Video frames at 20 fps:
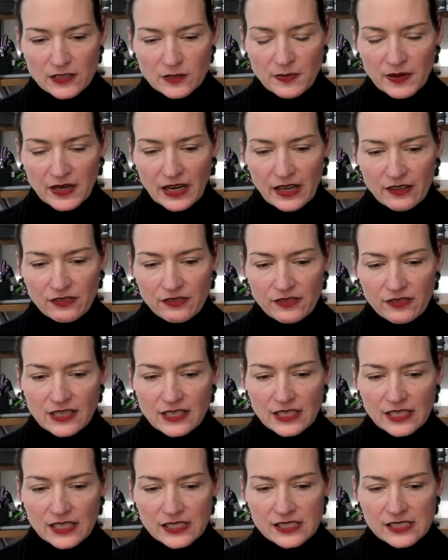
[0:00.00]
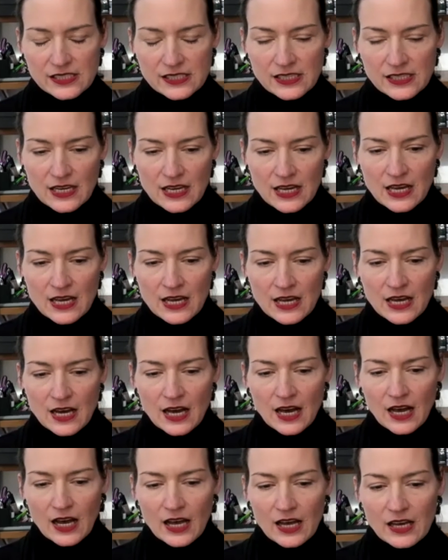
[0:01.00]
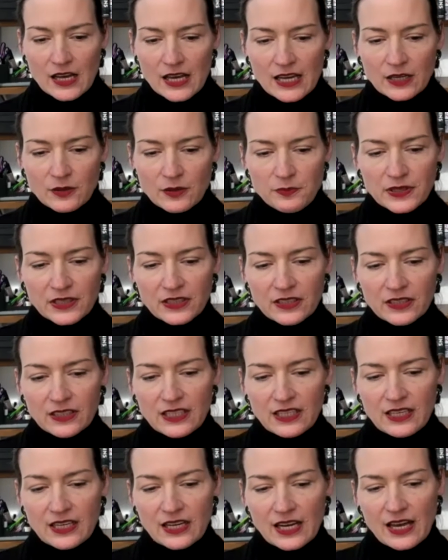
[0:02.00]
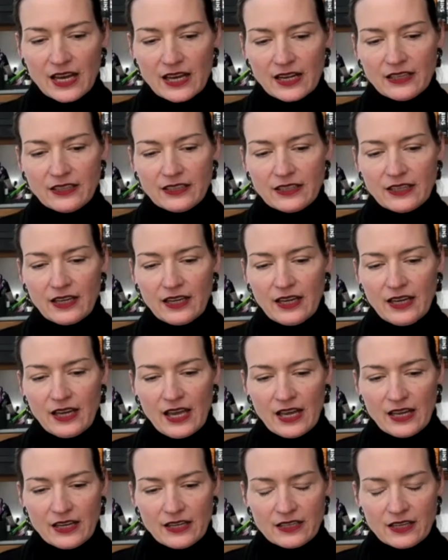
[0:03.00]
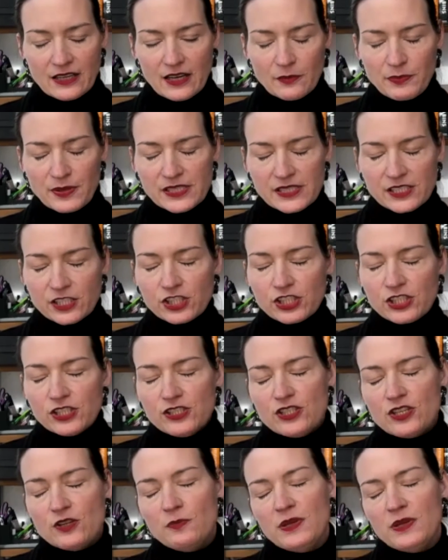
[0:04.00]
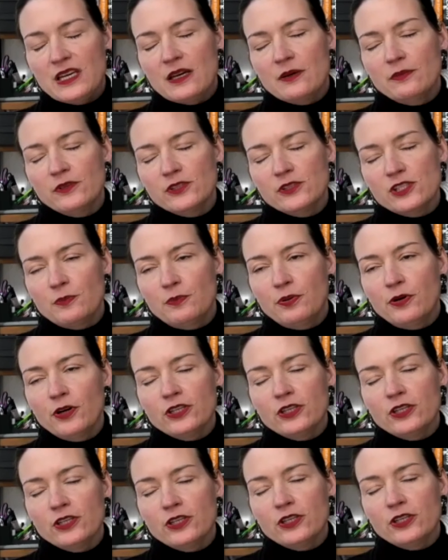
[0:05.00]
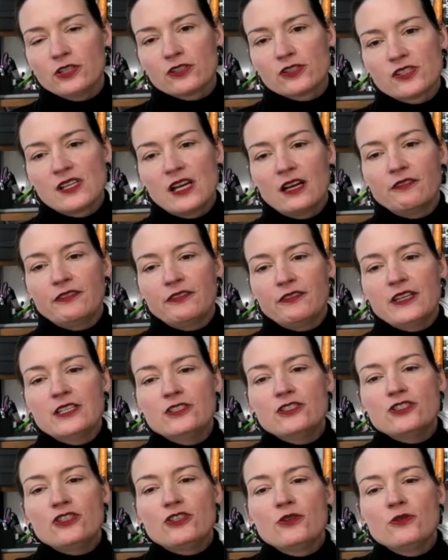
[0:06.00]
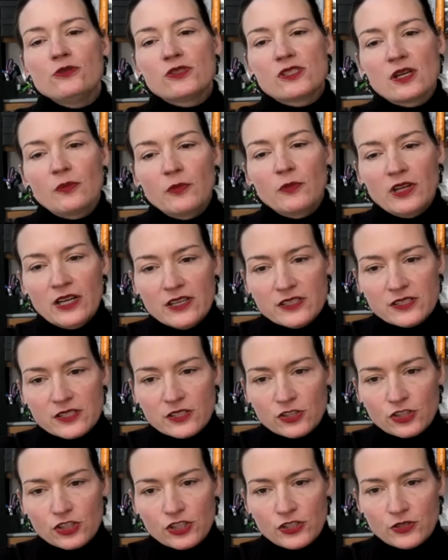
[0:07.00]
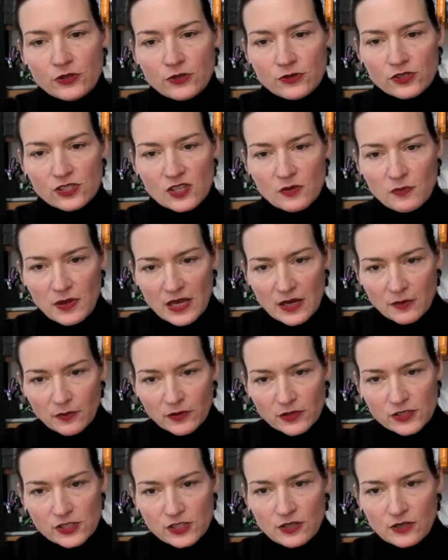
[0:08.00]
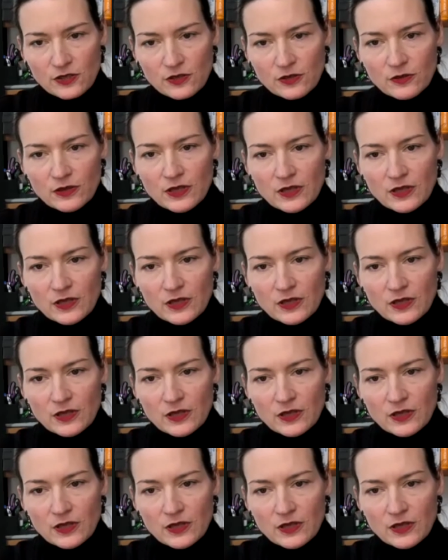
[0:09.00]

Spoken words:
but I think it's an ability and a position to be able to put yourself into someone else's shoes, to be able to